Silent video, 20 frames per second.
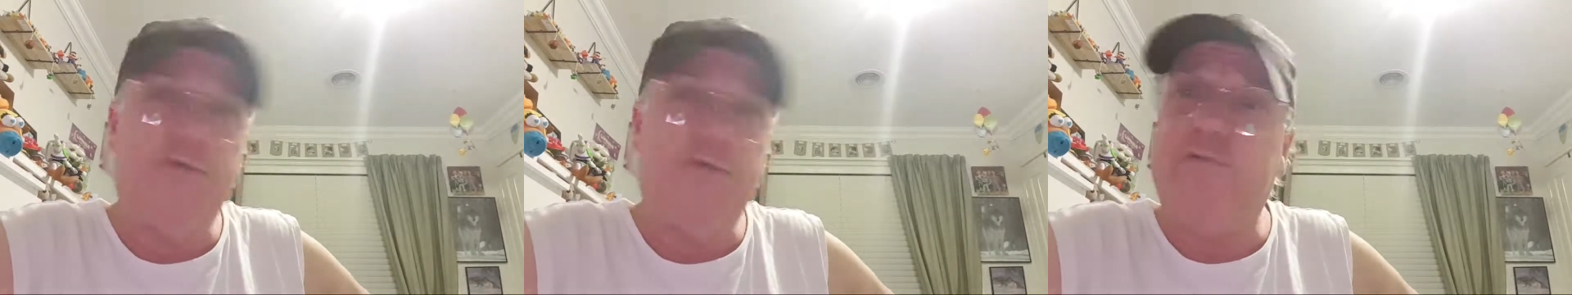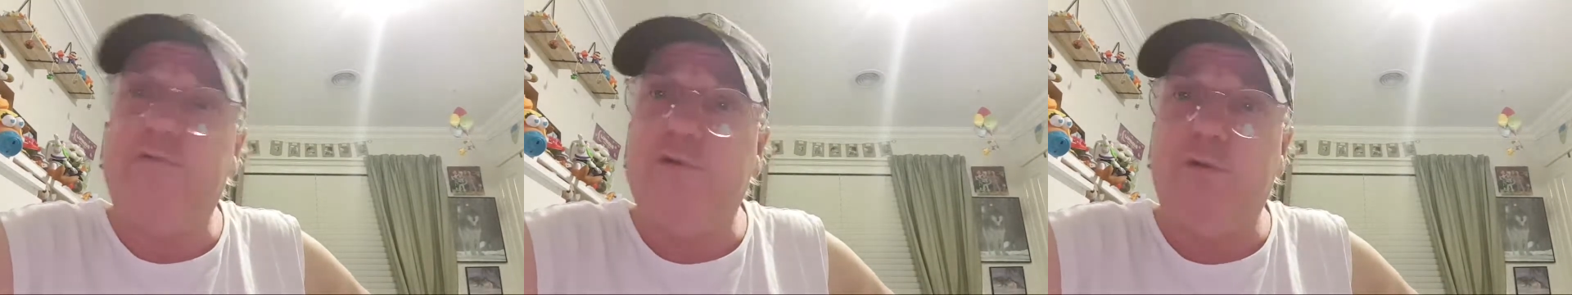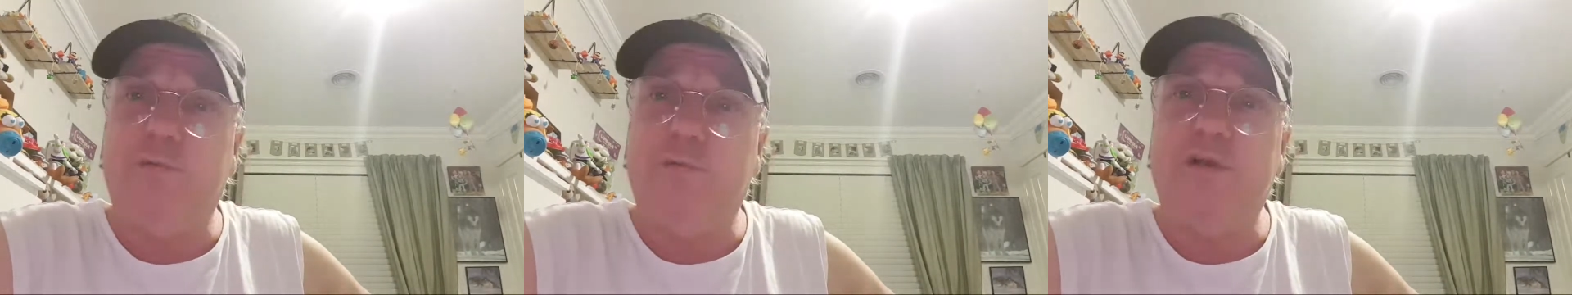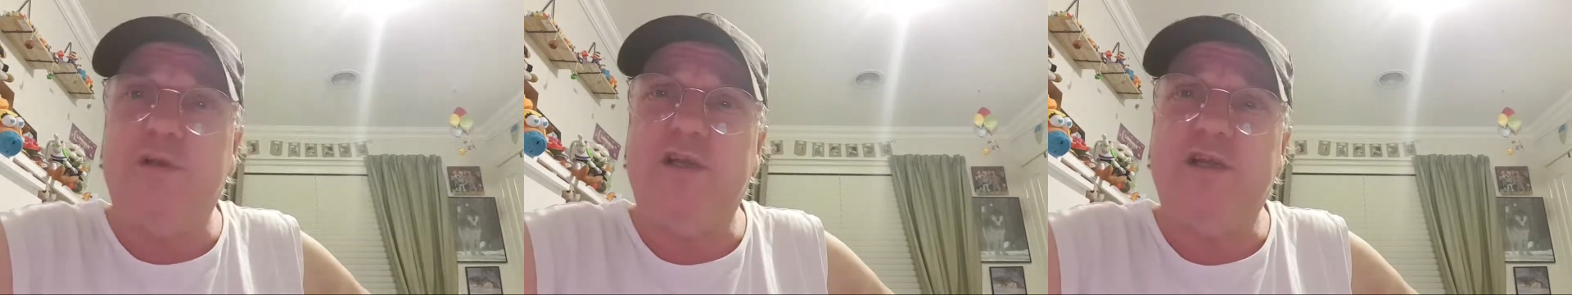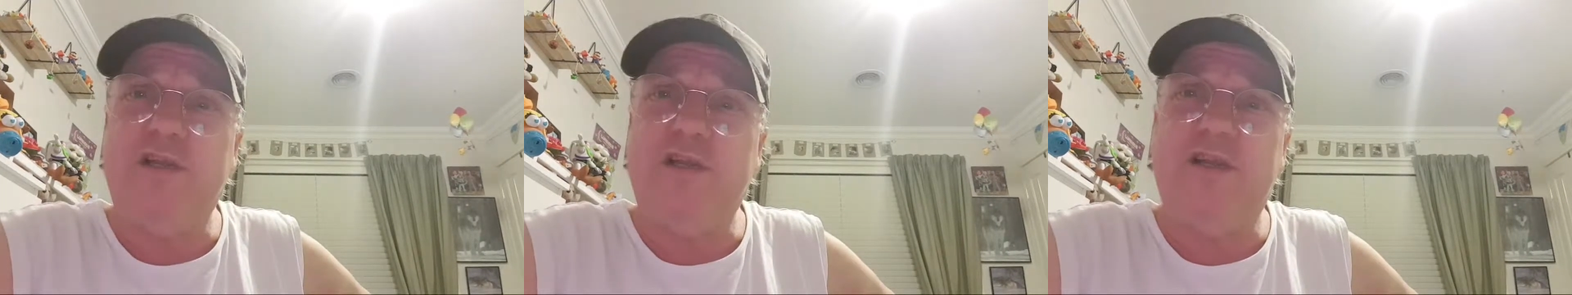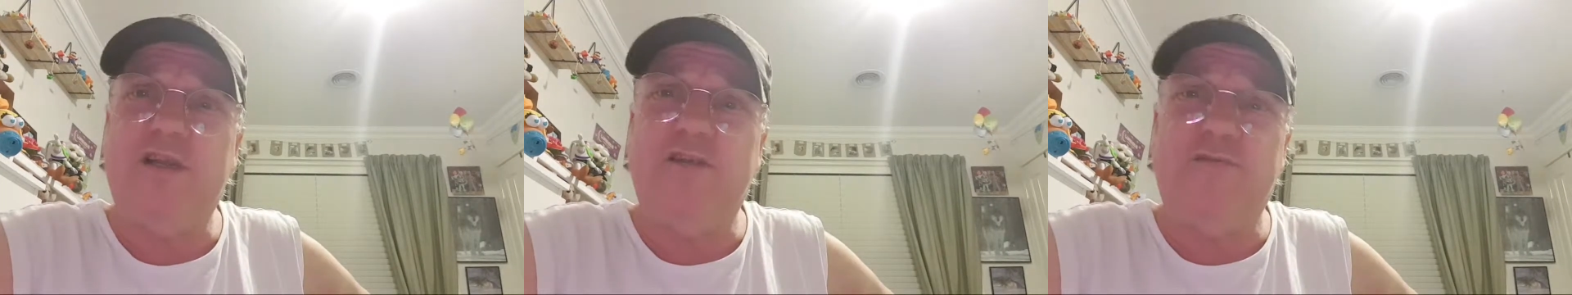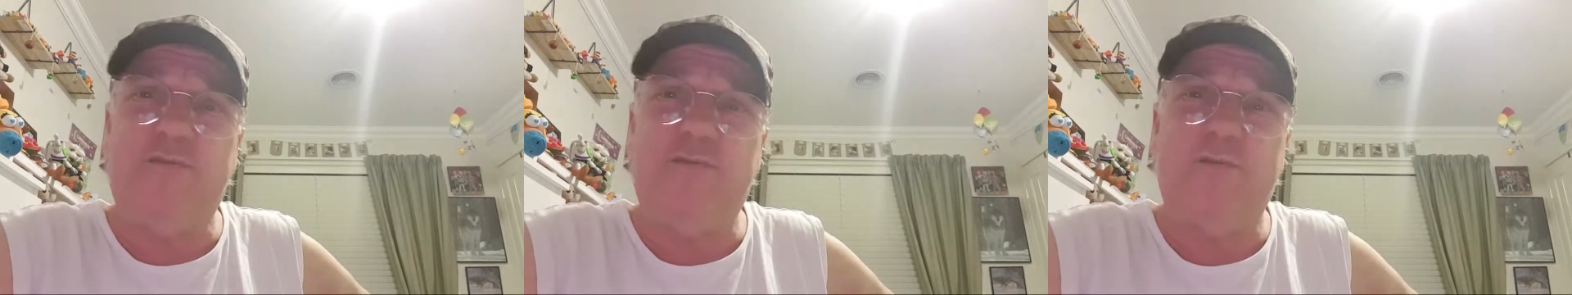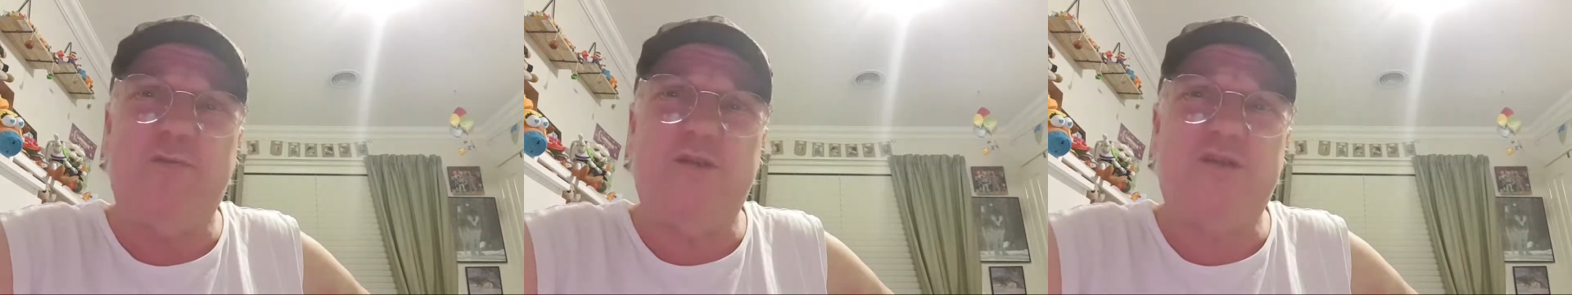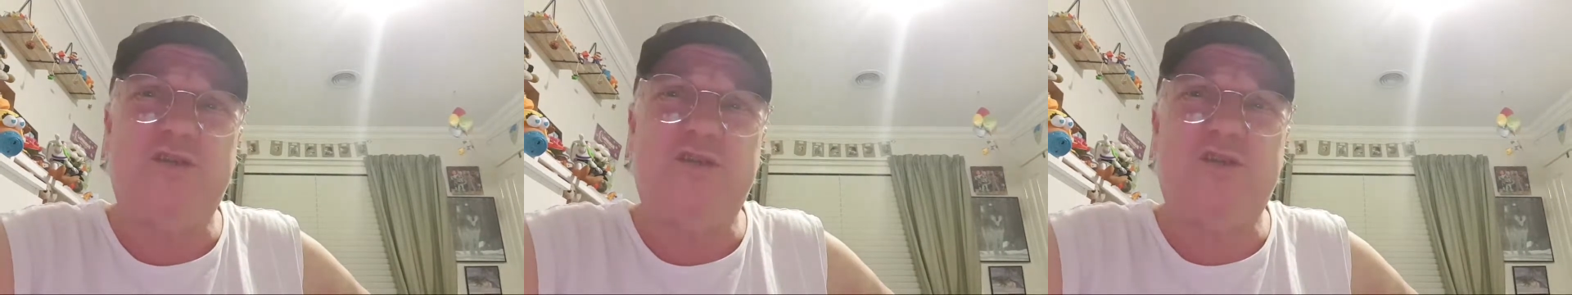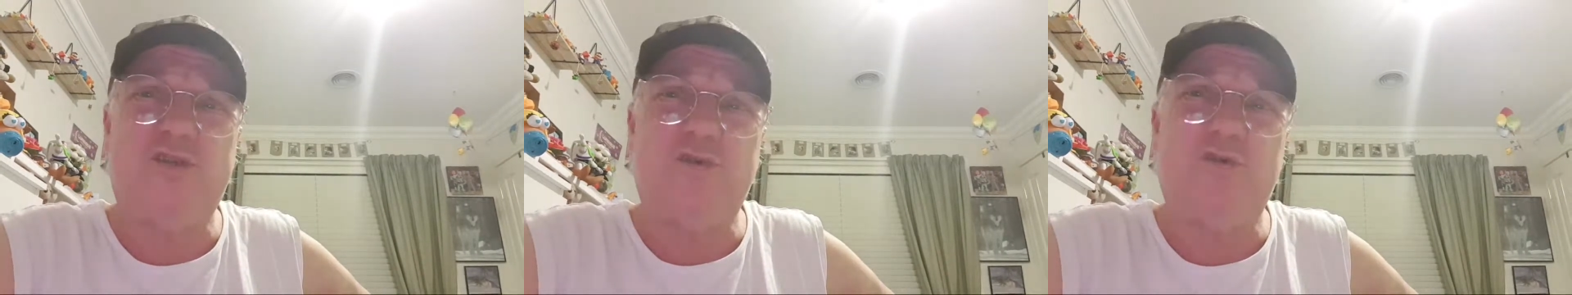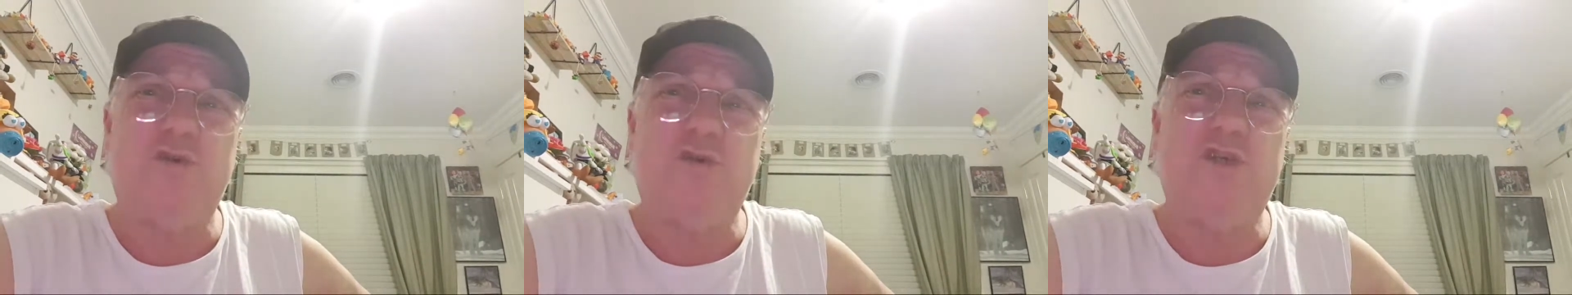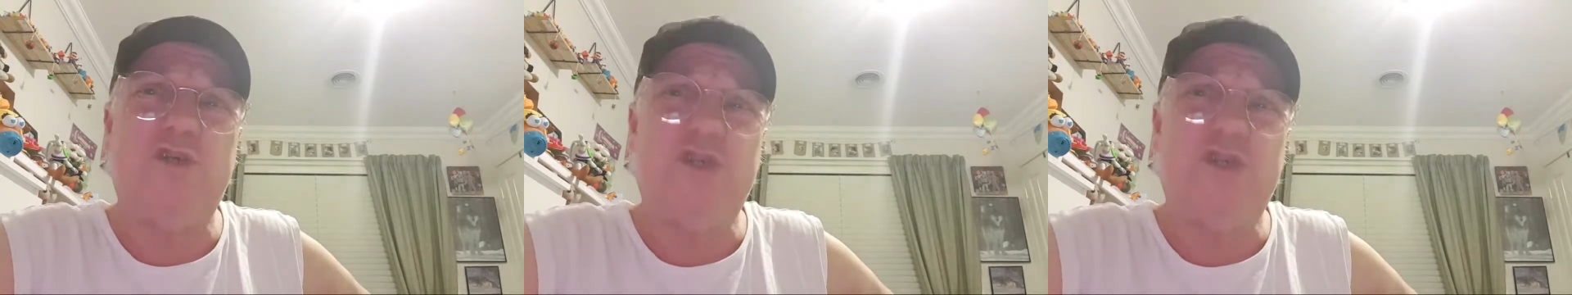Philippine government sort of